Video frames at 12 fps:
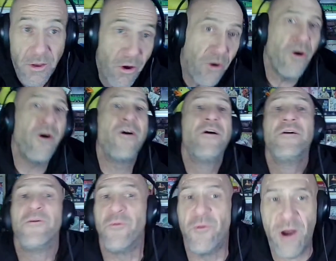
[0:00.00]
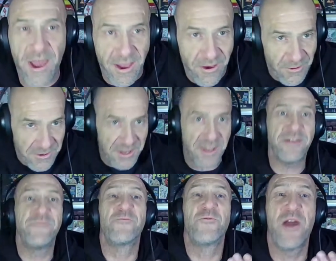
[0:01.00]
Oh, round and